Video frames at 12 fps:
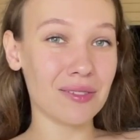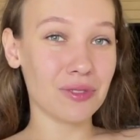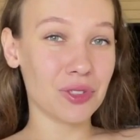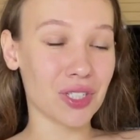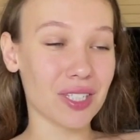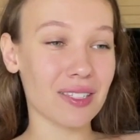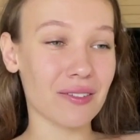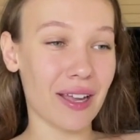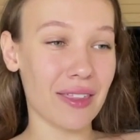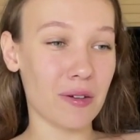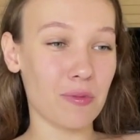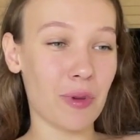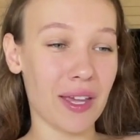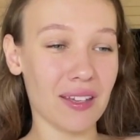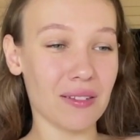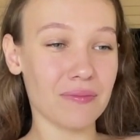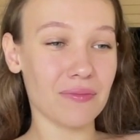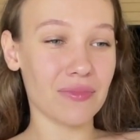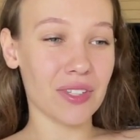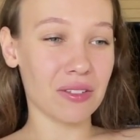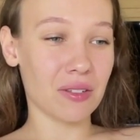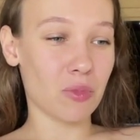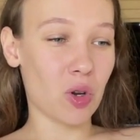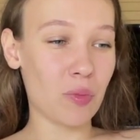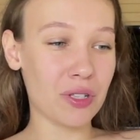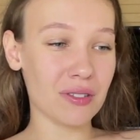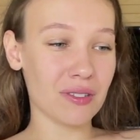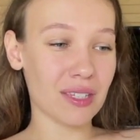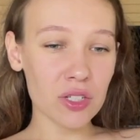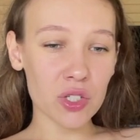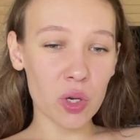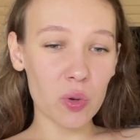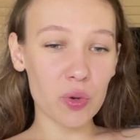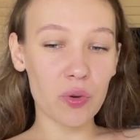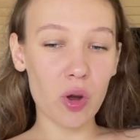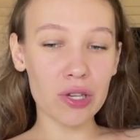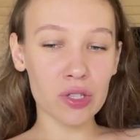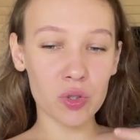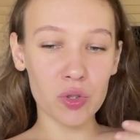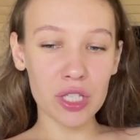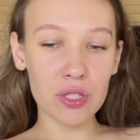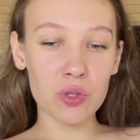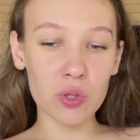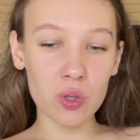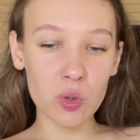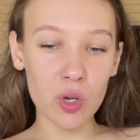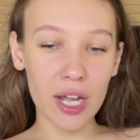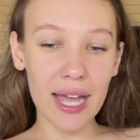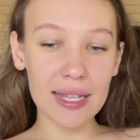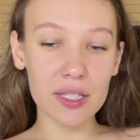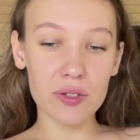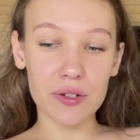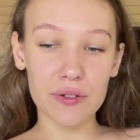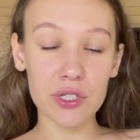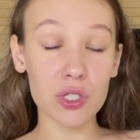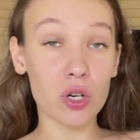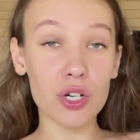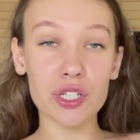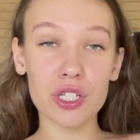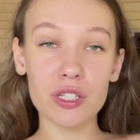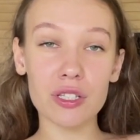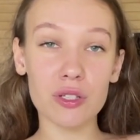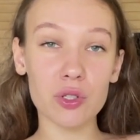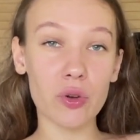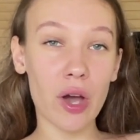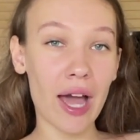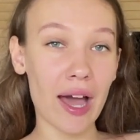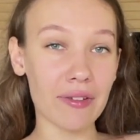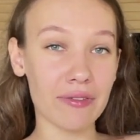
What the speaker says: would just rather pay at the moment. So you need to look at the resources that you have.